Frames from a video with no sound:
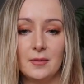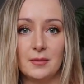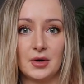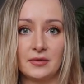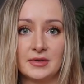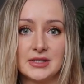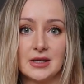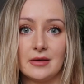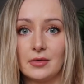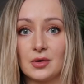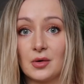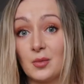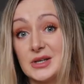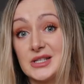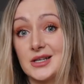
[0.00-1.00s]
But obviously if
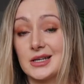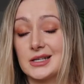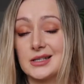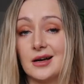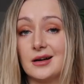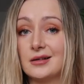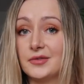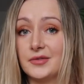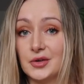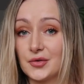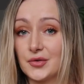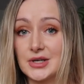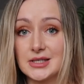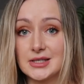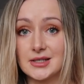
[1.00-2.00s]
you're a Wizard Excel, feel
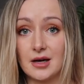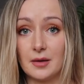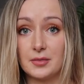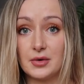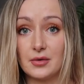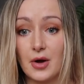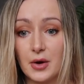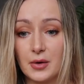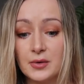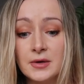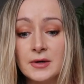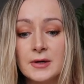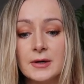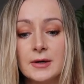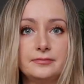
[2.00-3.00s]
free to set up your
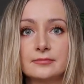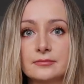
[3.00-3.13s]
own.